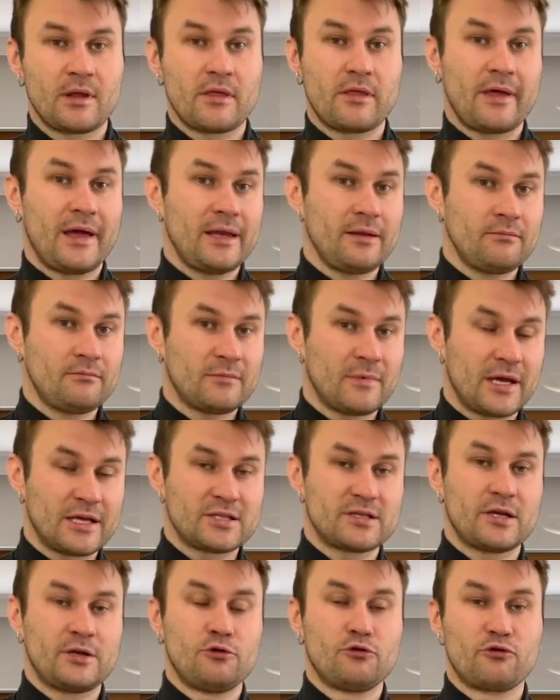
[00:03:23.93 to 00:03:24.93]
Then,
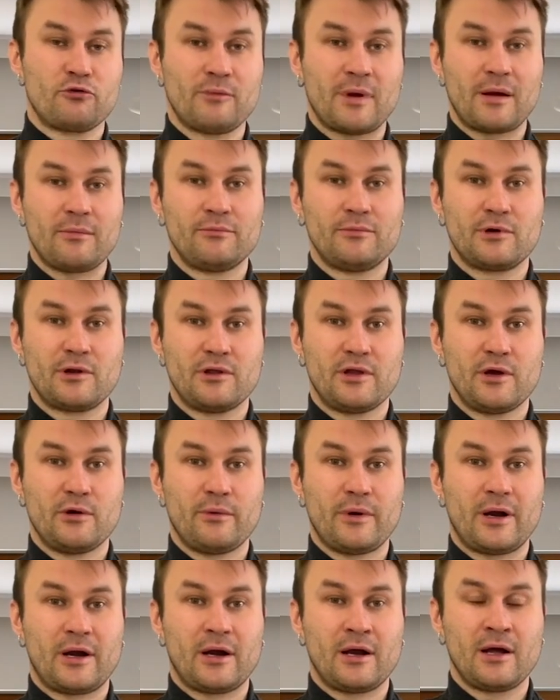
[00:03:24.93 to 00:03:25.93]
as you remember, there
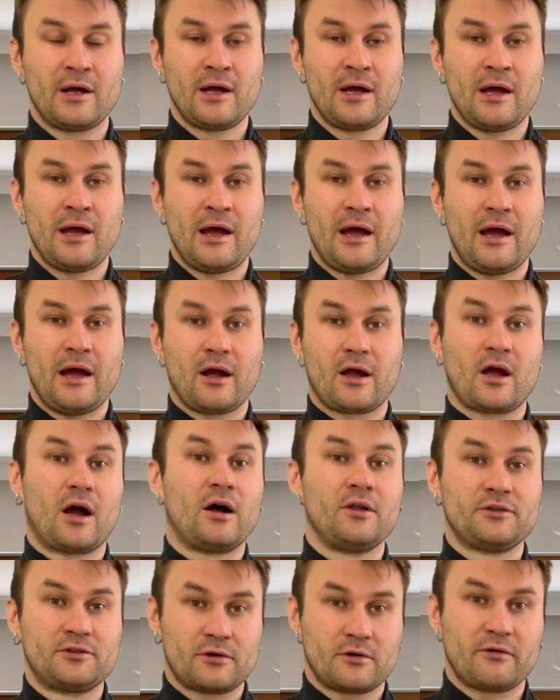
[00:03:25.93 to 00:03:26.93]
were
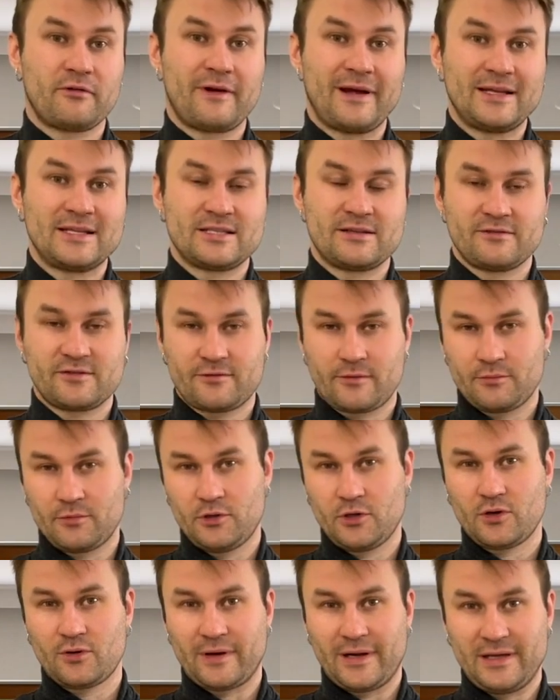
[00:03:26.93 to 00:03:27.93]
counteroffensives from the
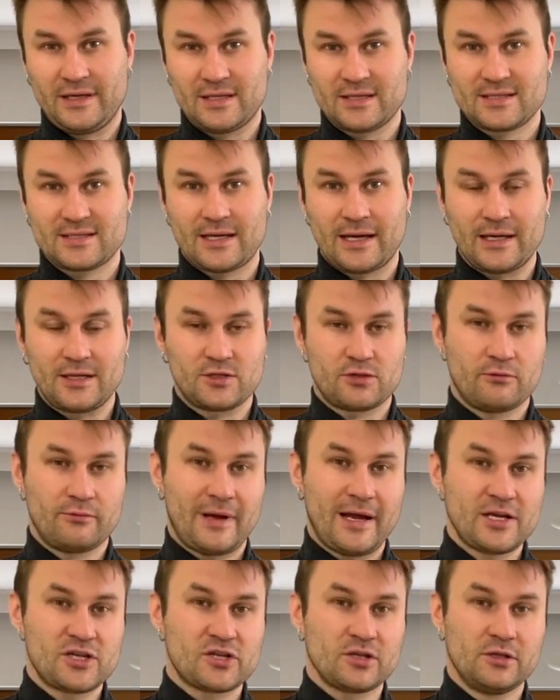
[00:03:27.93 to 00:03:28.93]
Ukrainian side. So
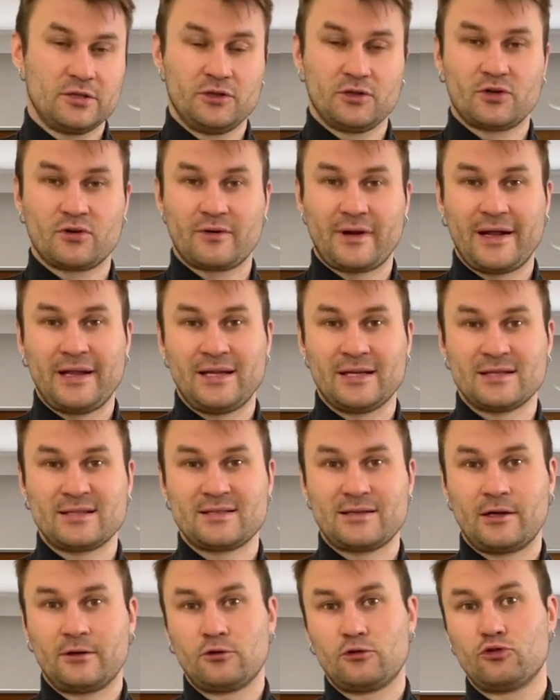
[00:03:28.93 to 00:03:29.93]
actually Ukrainians
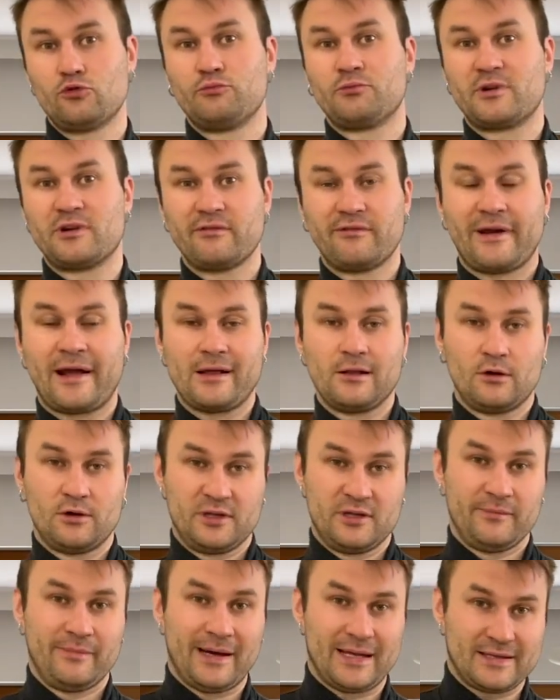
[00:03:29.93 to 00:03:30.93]
started to prevail on
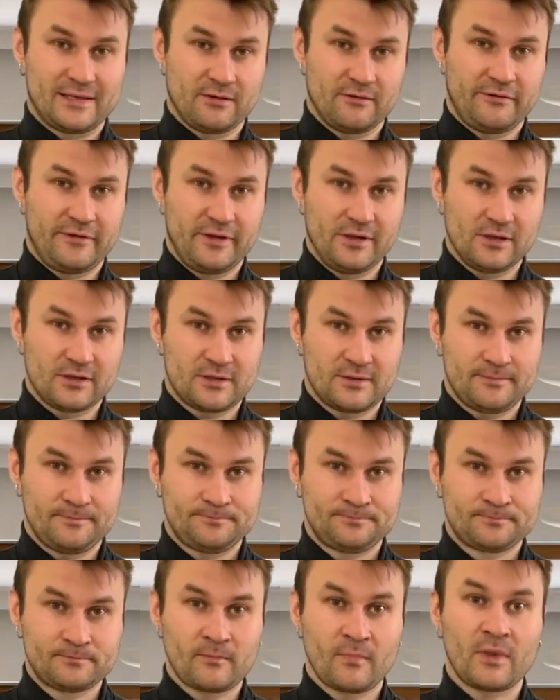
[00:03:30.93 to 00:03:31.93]
the battlefield.
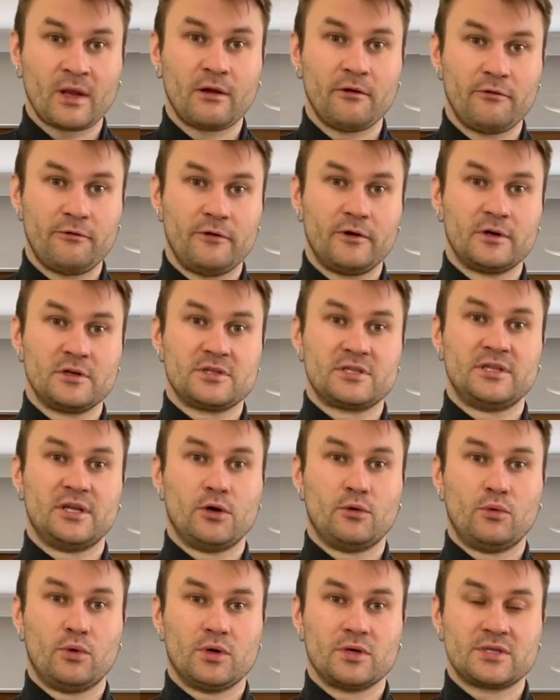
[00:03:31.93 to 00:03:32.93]
First,
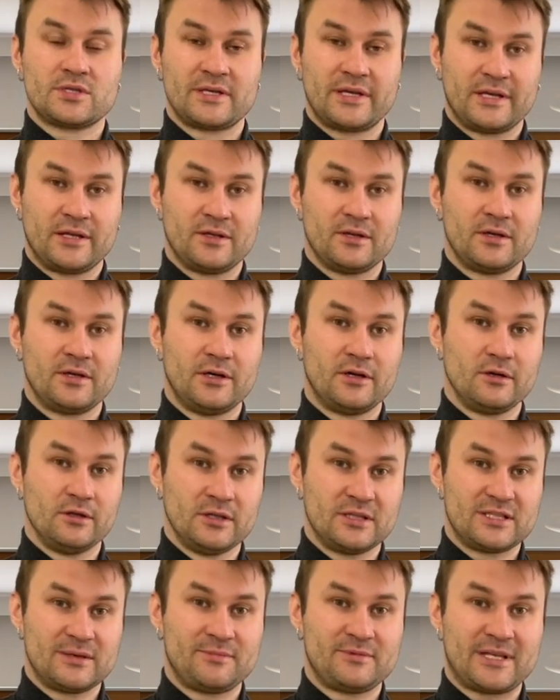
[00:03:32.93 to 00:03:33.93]
there was in
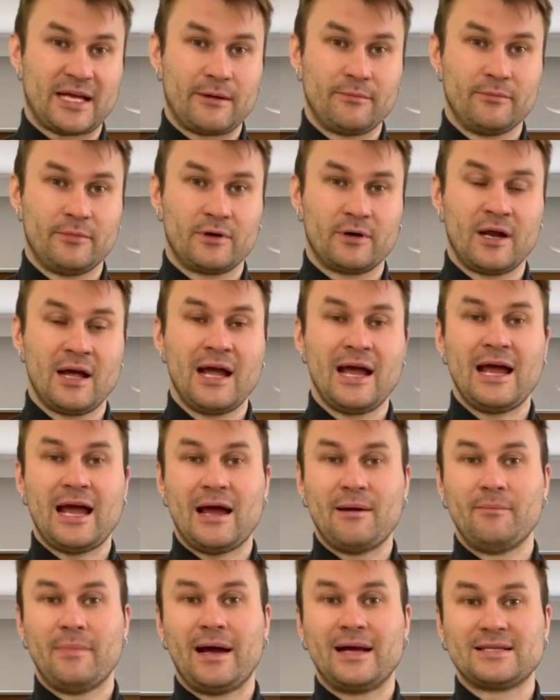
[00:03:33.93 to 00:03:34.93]
early September
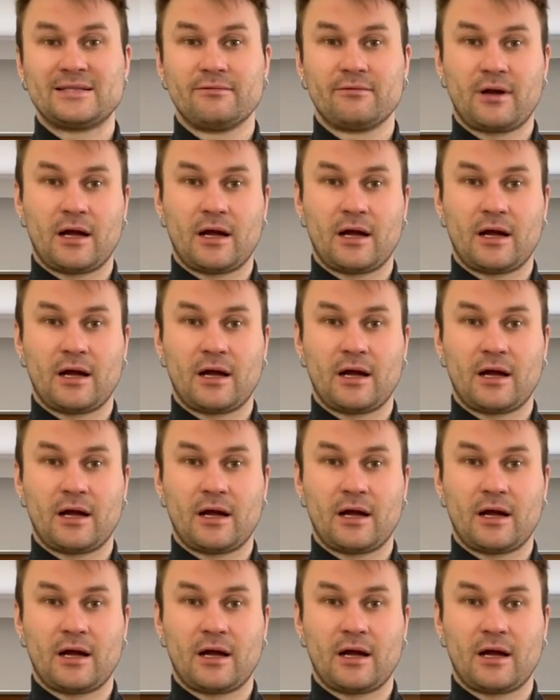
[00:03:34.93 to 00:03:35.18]
a massive